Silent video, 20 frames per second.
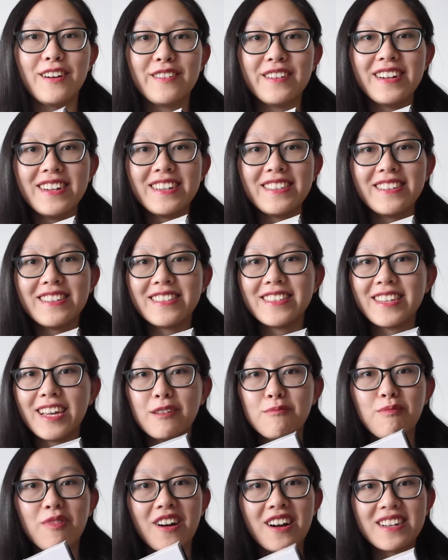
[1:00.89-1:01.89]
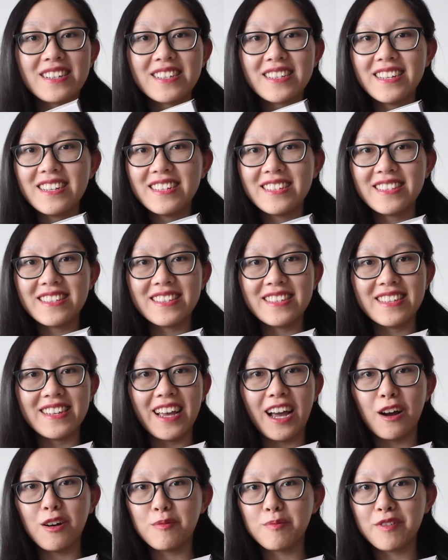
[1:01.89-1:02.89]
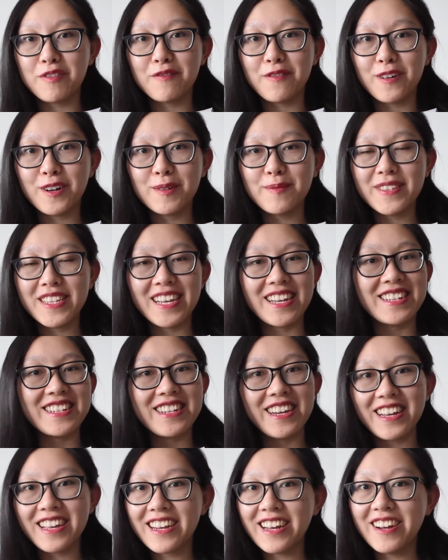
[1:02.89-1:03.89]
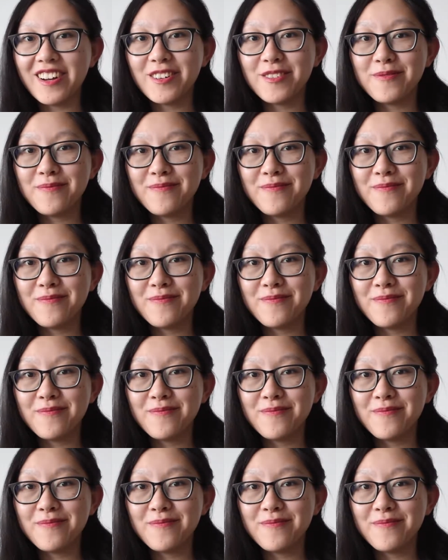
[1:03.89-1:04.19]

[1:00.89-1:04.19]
Alright, let's unbox it, see how it performs, and check it out.